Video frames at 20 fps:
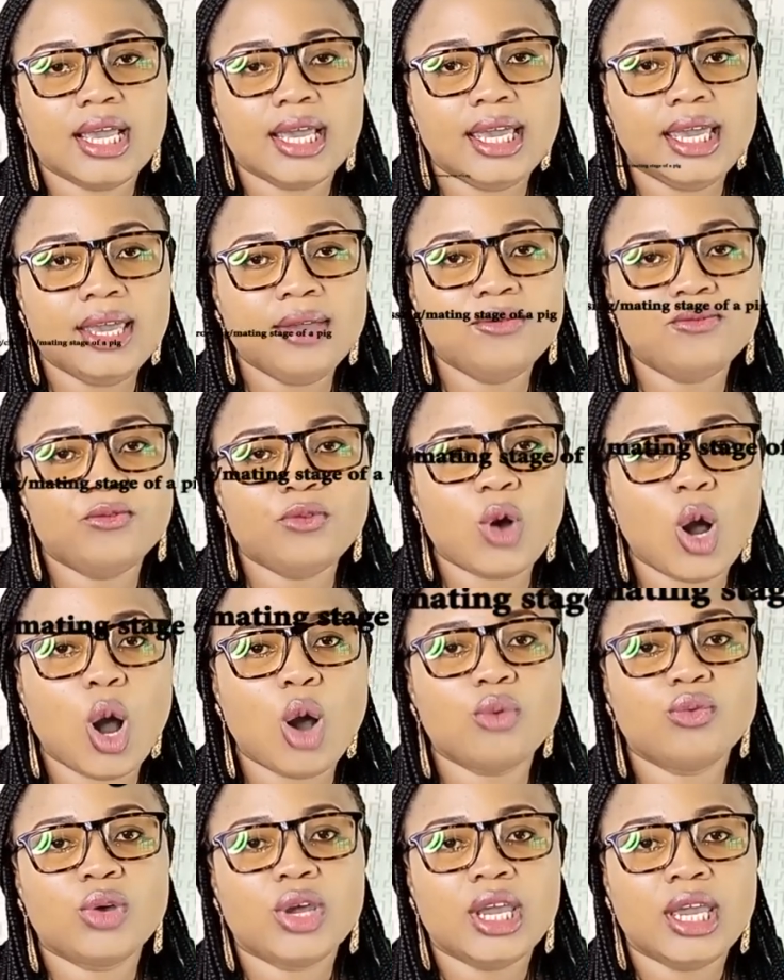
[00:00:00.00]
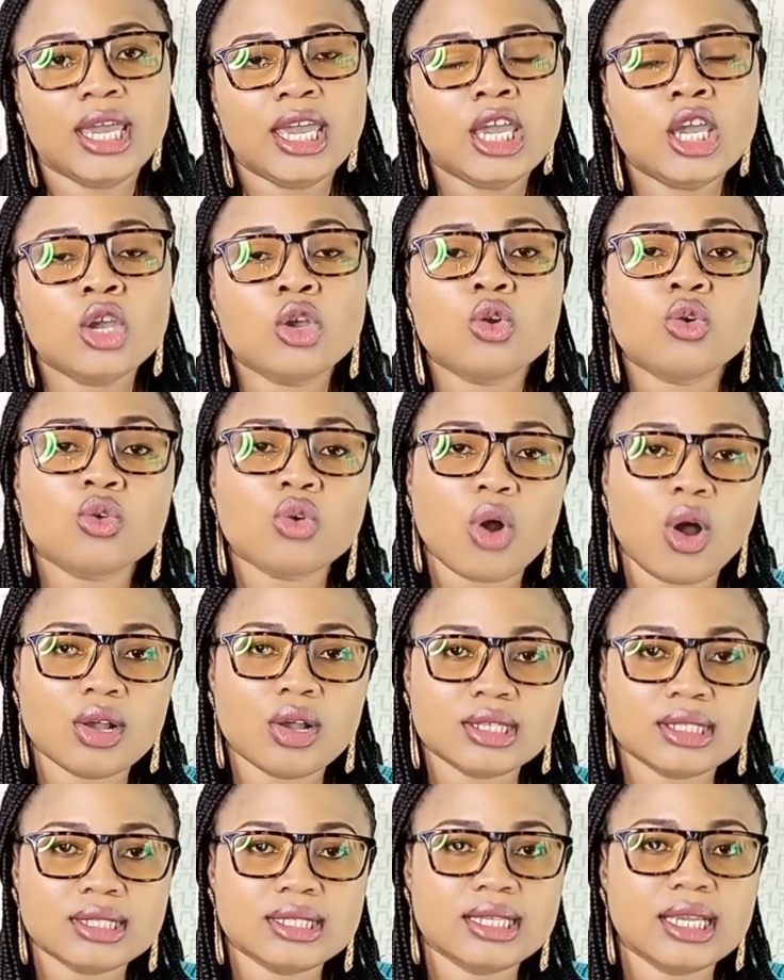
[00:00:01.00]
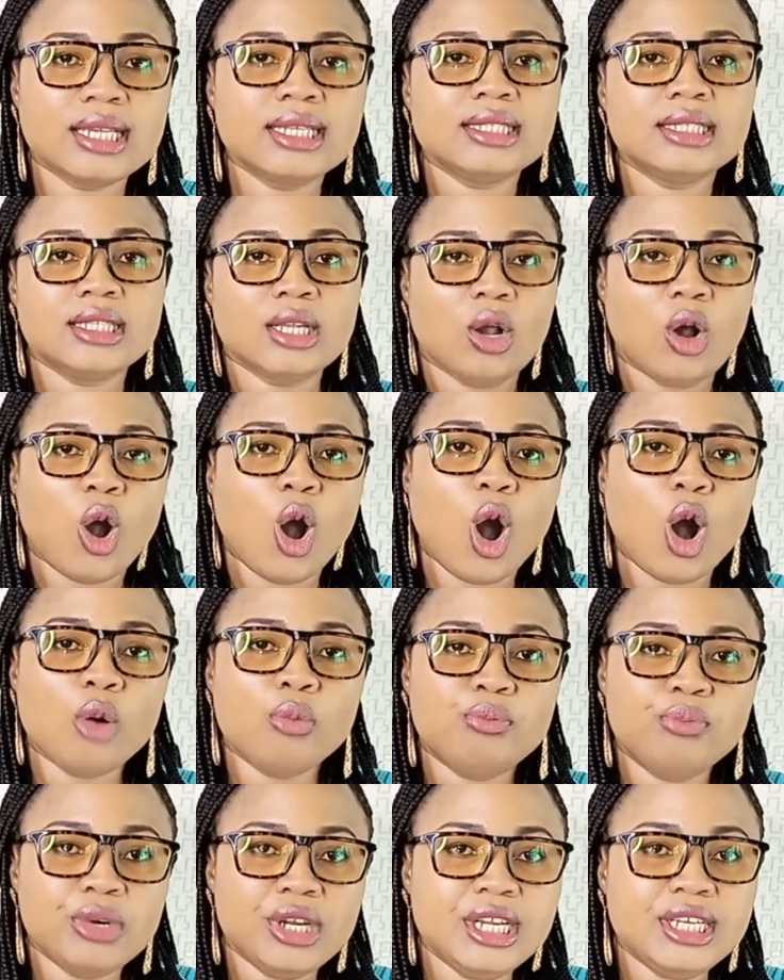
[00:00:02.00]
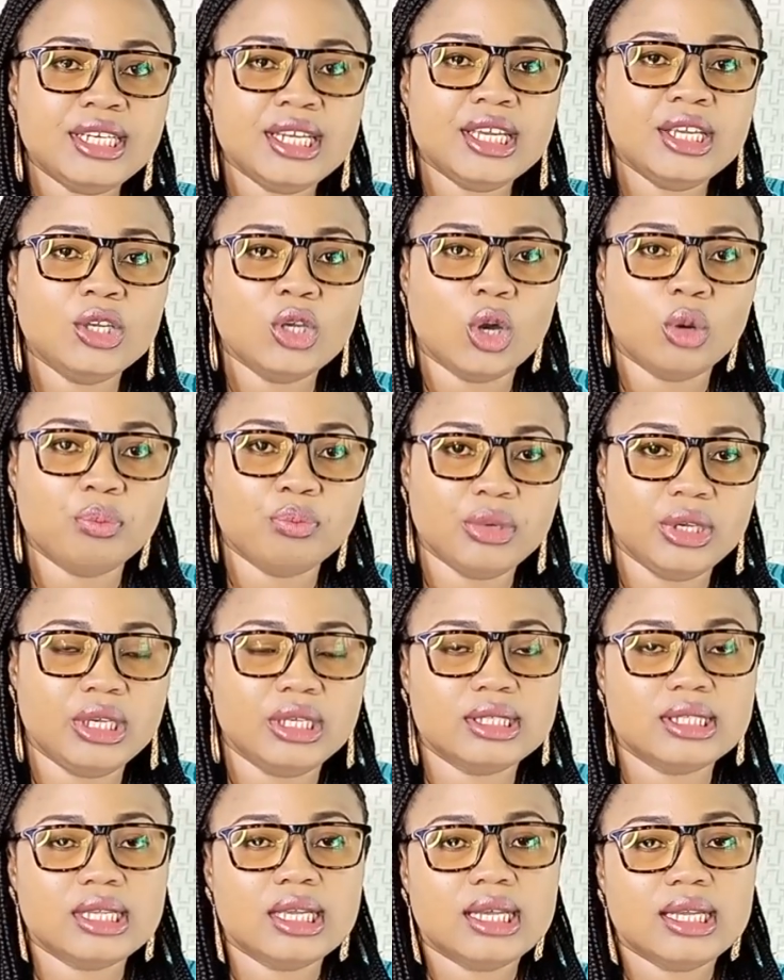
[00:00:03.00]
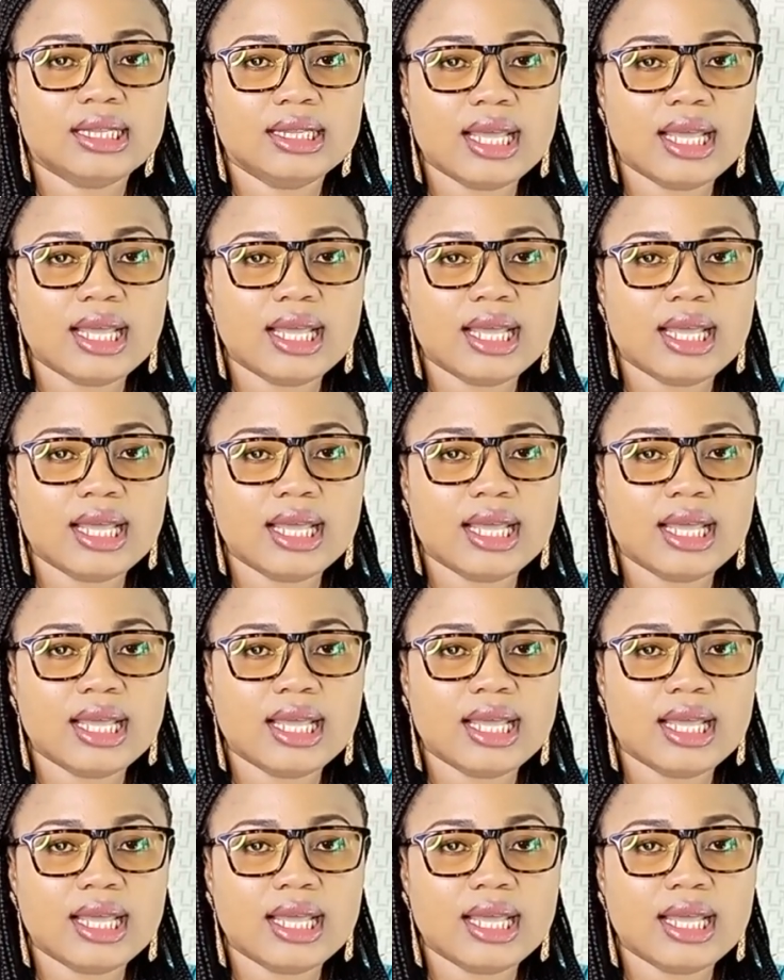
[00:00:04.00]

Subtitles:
involved in crossing or breeding your pigs.